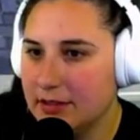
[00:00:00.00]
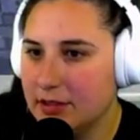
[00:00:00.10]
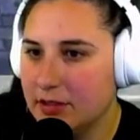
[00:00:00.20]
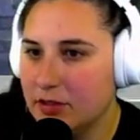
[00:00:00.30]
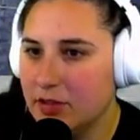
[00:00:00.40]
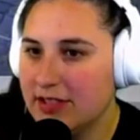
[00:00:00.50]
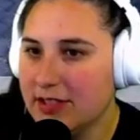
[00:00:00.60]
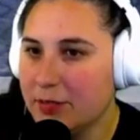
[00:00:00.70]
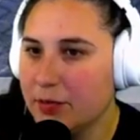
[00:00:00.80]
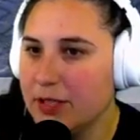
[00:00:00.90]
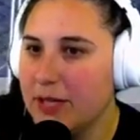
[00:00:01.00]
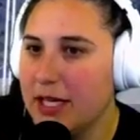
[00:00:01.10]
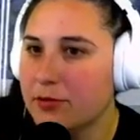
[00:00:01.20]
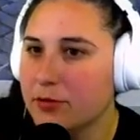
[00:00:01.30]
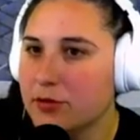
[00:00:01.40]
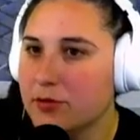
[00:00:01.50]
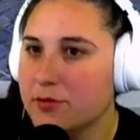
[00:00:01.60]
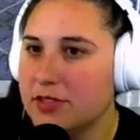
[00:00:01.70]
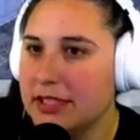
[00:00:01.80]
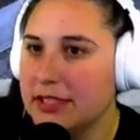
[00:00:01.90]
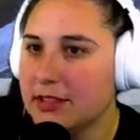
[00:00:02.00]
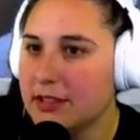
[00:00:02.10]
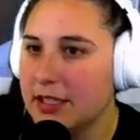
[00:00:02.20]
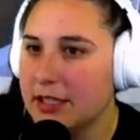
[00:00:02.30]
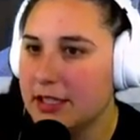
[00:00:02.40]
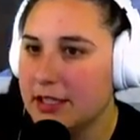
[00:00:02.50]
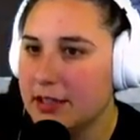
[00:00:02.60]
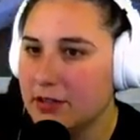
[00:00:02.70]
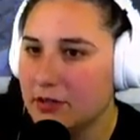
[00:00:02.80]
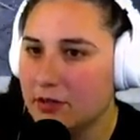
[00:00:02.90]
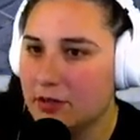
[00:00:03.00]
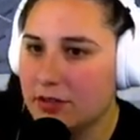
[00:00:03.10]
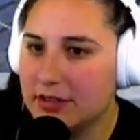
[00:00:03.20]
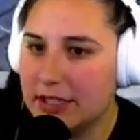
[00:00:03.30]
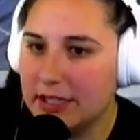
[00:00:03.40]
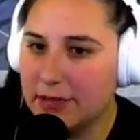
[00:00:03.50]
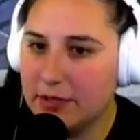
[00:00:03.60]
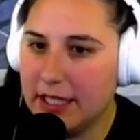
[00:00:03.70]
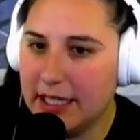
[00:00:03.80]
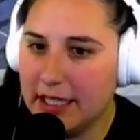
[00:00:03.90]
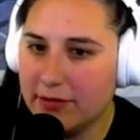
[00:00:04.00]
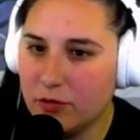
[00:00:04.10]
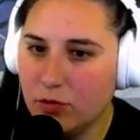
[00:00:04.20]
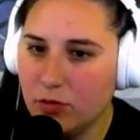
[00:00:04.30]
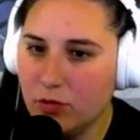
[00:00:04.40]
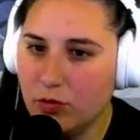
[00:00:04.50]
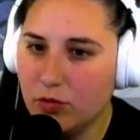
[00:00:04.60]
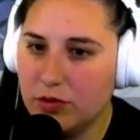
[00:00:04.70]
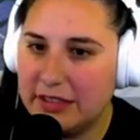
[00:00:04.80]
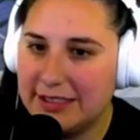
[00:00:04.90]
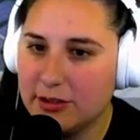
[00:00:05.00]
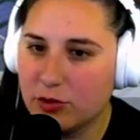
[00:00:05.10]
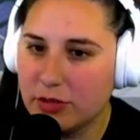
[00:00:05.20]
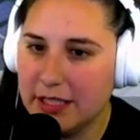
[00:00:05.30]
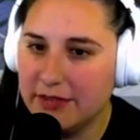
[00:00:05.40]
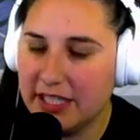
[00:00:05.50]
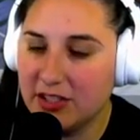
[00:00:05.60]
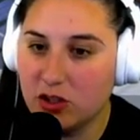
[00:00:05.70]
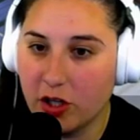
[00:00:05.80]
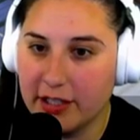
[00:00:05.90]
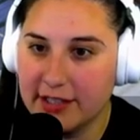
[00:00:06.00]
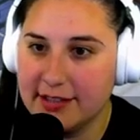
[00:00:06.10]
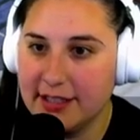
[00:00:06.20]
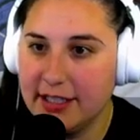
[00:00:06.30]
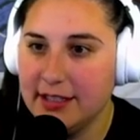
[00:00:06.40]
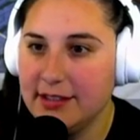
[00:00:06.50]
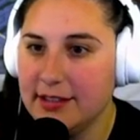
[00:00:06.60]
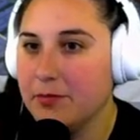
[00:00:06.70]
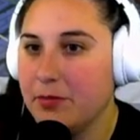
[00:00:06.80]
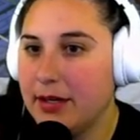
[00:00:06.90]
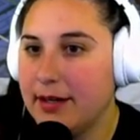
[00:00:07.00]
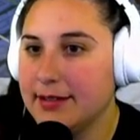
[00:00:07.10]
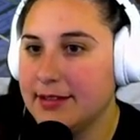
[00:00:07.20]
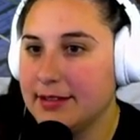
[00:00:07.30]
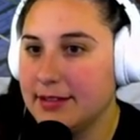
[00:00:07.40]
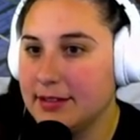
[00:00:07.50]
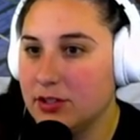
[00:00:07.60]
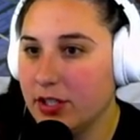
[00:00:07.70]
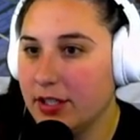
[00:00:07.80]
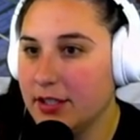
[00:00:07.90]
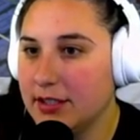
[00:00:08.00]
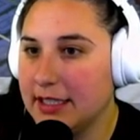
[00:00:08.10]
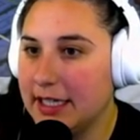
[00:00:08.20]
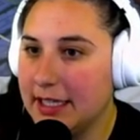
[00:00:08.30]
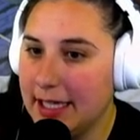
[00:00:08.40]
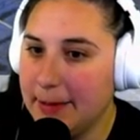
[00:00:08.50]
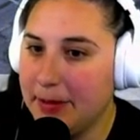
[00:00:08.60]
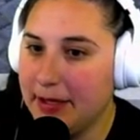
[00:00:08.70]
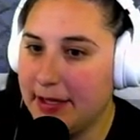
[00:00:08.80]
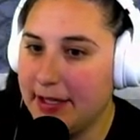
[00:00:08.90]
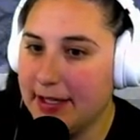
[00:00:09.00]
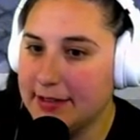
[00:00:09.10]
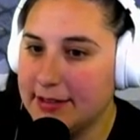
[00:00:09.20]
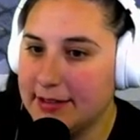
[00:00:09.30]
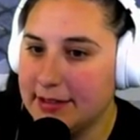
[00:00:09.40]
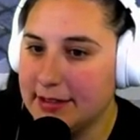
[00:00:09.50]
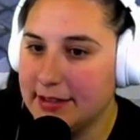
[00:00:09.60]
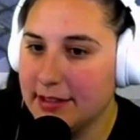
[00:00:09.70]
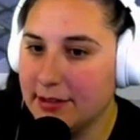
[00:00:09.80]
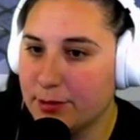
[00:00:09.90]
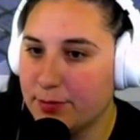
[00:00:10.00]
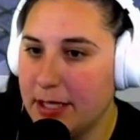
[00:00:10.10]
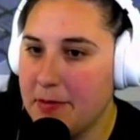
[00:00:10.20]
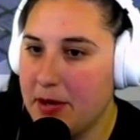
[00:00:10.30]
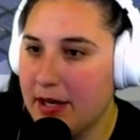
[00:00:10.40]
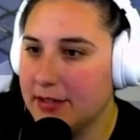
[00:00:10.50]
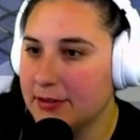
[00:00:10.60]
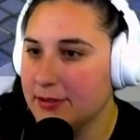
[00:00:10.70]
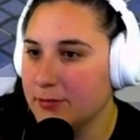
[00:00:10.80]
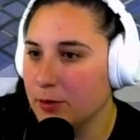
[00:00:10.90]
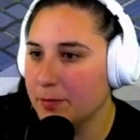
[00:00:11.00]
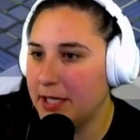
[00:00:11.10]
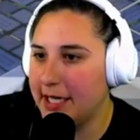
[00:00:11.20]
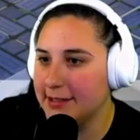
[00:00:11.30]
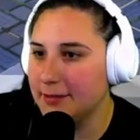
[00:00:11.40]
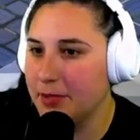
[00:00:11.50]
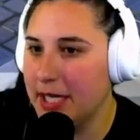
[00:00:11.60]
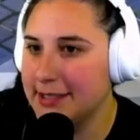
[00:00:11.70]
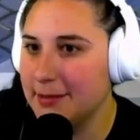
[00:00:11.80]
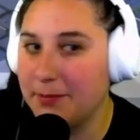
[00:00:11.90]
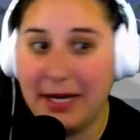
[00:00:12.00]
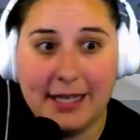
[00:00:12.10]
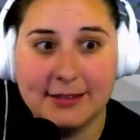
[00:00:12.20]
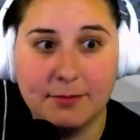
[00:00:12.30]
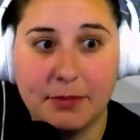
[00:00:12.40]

So these are the pre-made rooms here. So it looks like we have, ooh, this little tray of like starting seeds, pots and dirt and clay pots. Little spray bottles, more pots and pots and pots and